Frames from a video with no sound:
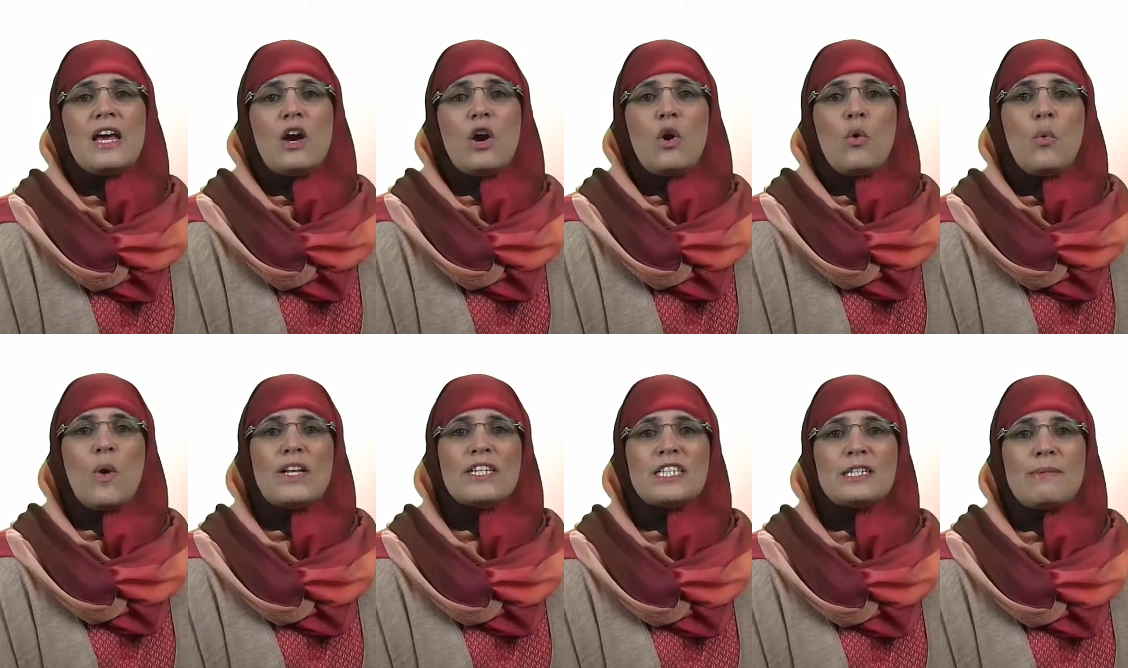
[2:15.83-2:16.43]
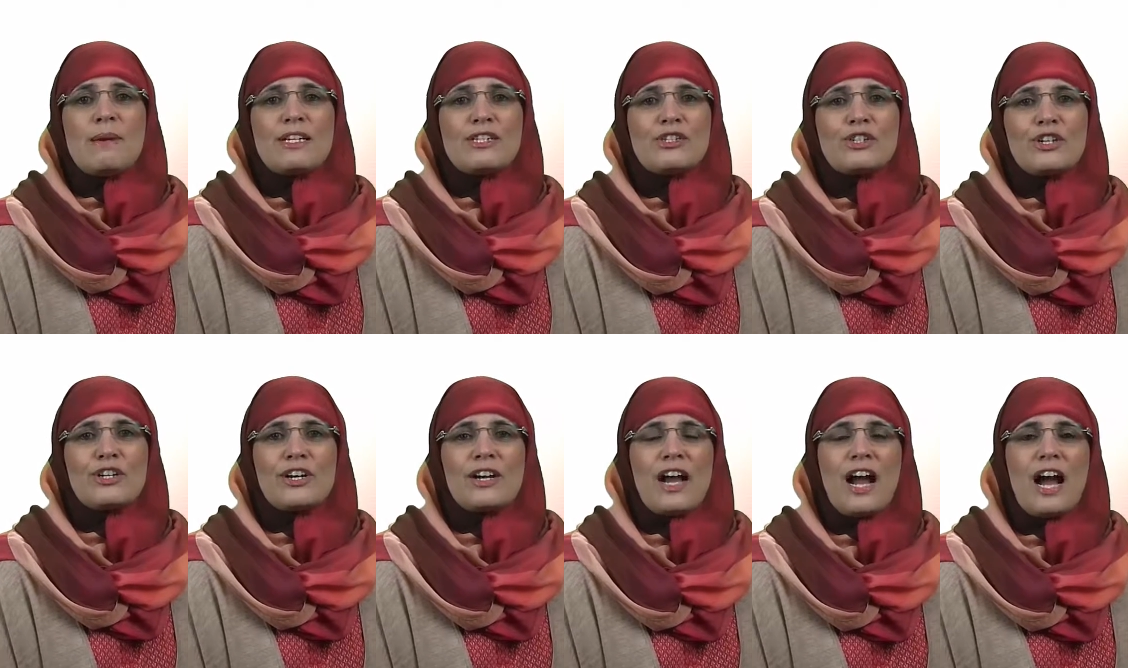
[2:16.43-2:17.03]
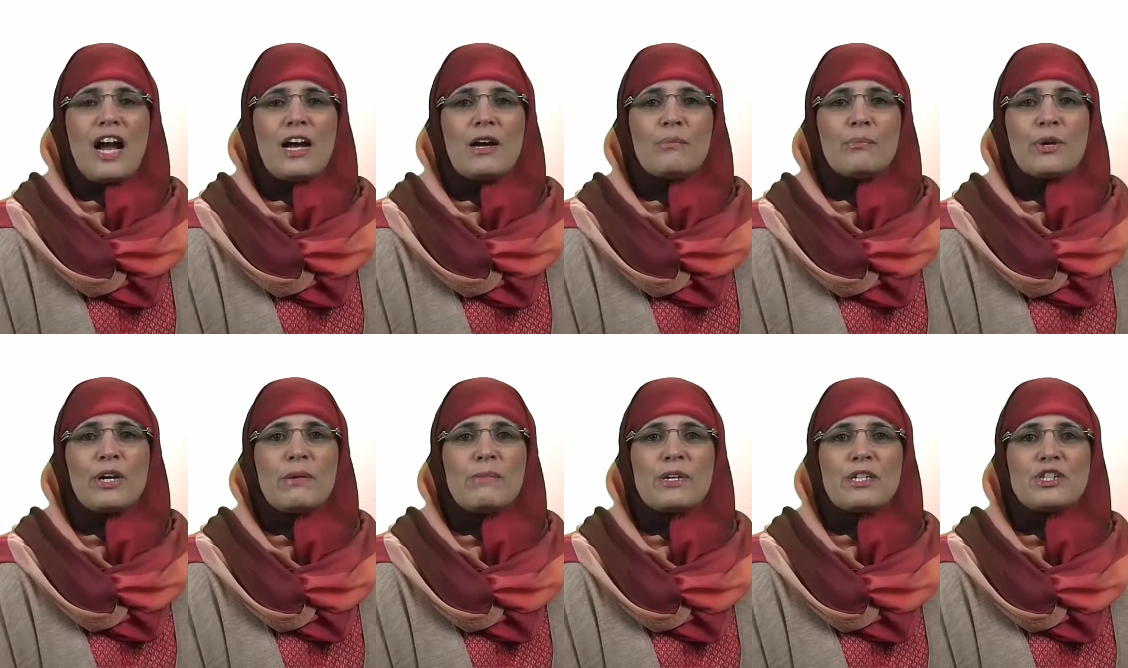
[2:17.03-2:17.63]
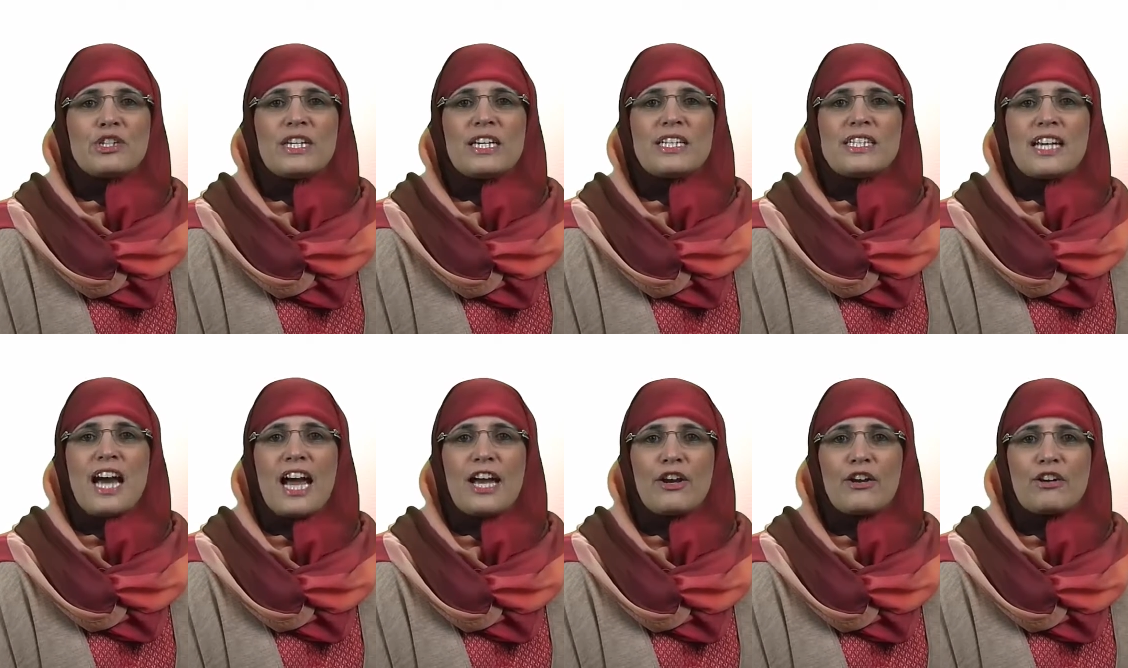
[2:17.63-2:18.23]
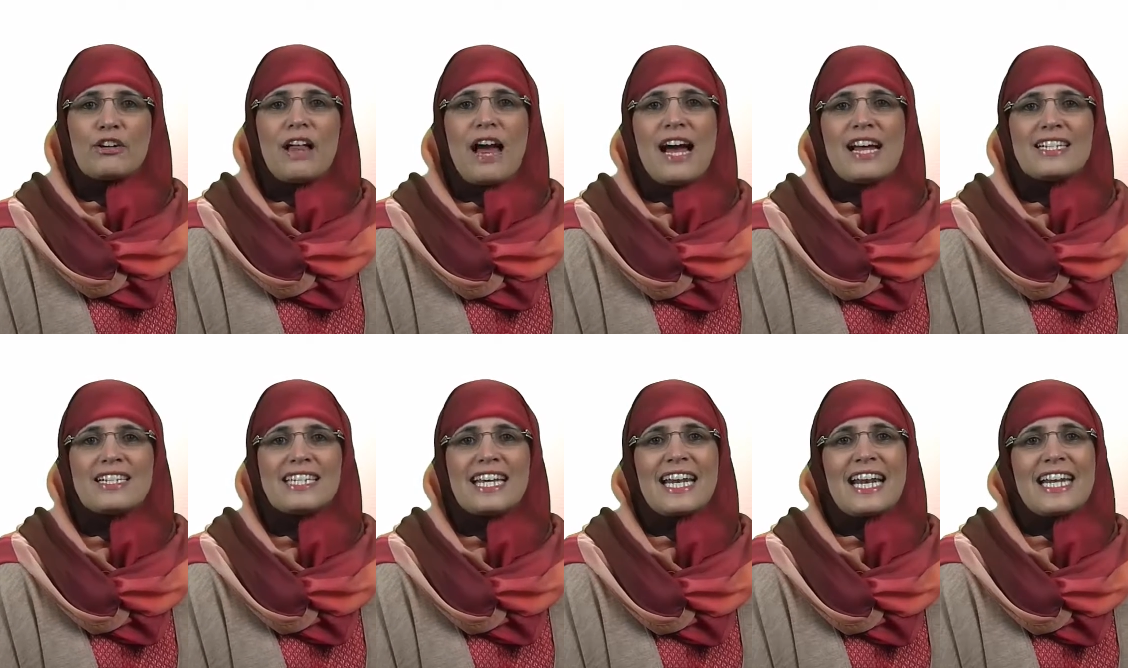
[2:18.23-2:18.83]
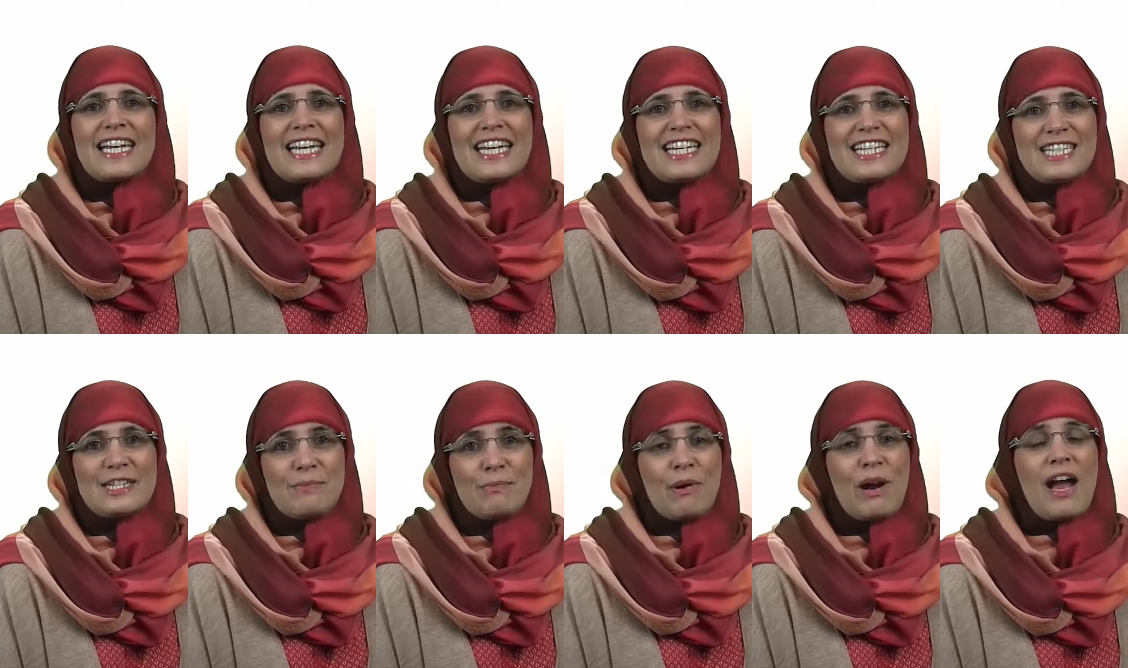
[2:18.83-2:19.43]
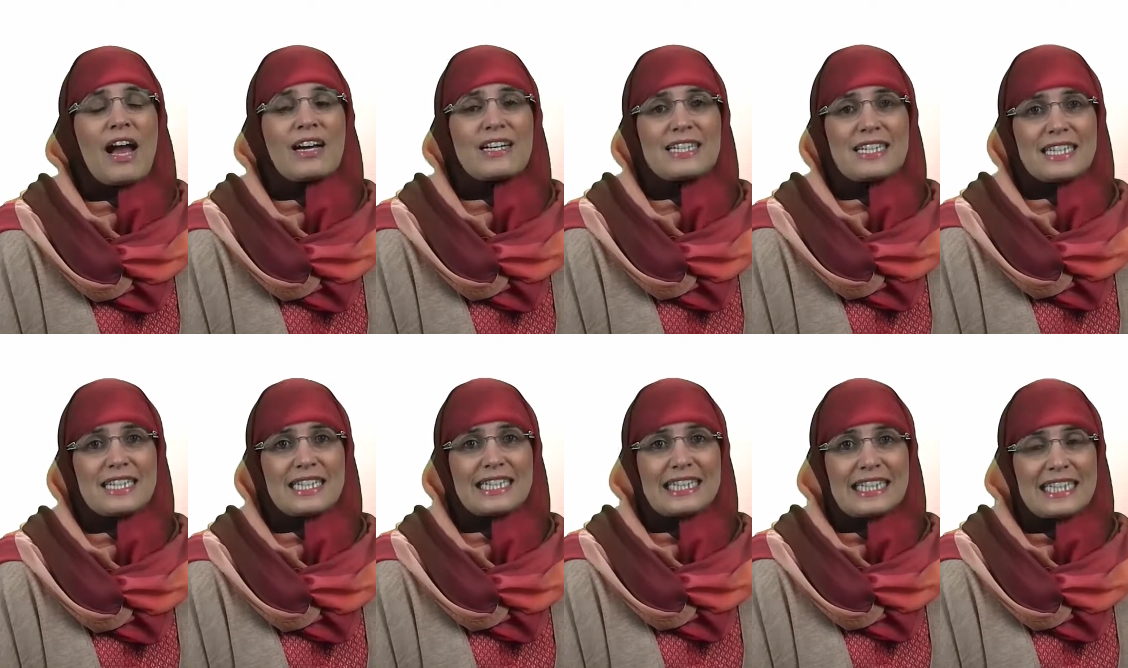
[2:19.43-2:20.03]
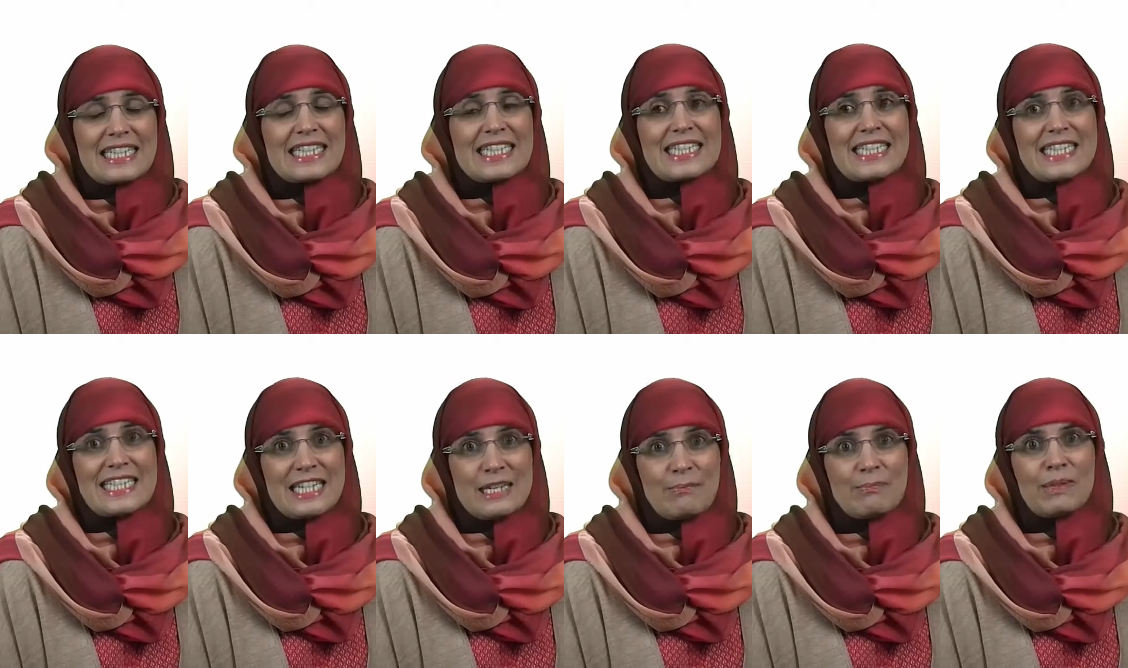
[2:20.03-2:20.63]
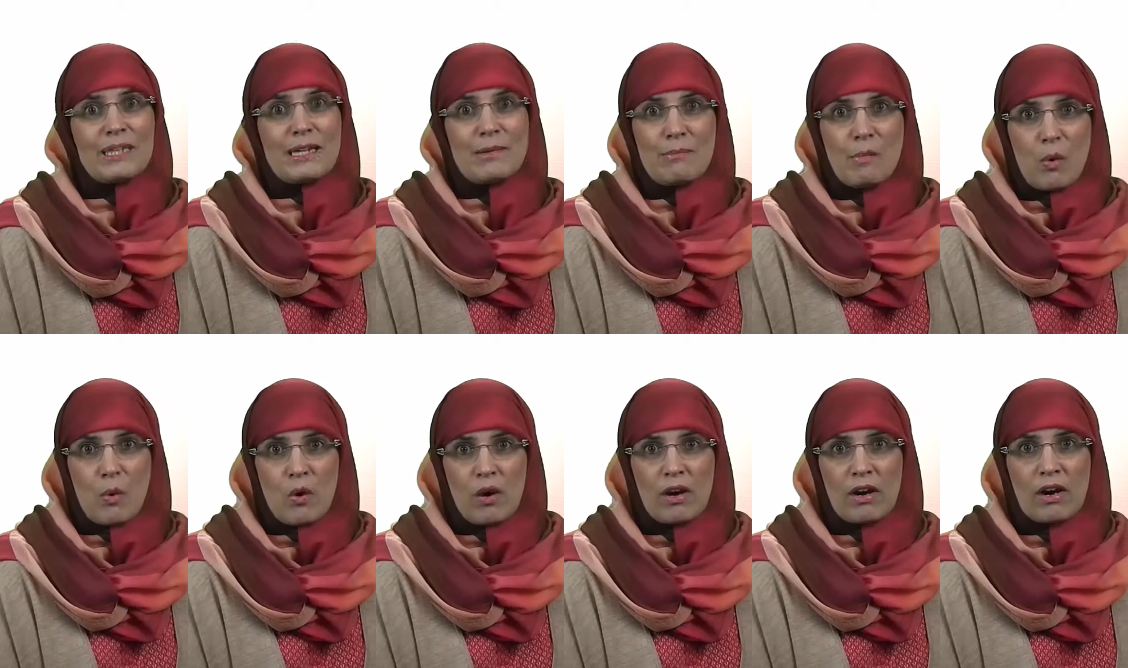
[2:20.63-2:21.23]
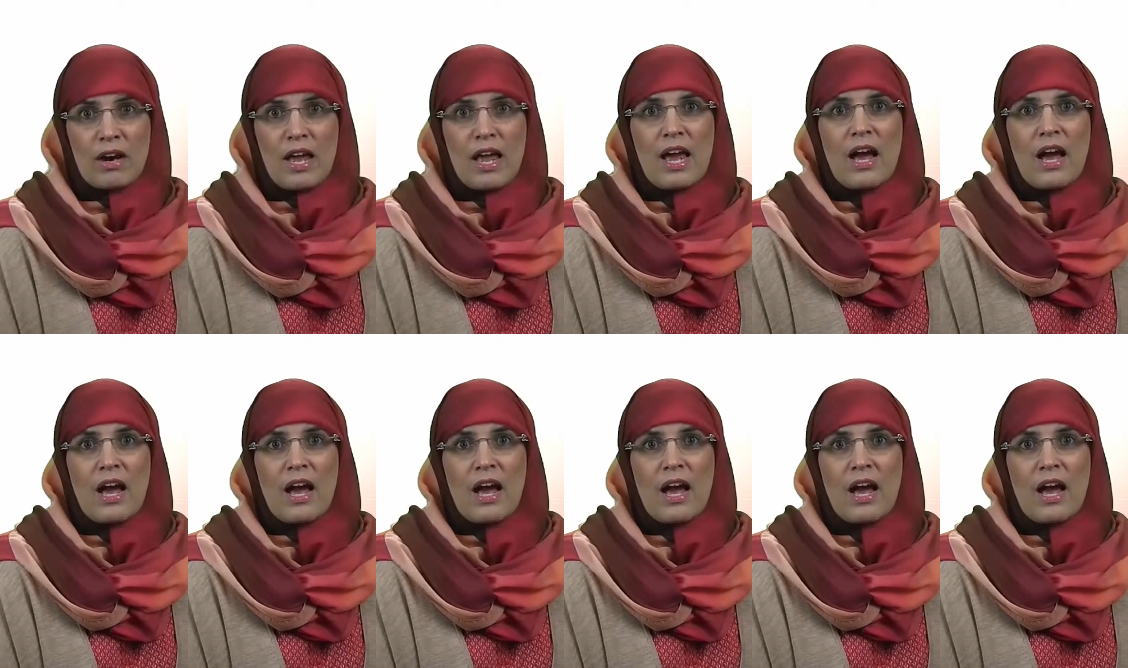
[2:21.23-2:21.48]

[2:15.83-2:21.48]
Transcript: One semester, pretty much the entire class said I needed to practice listen deeply more.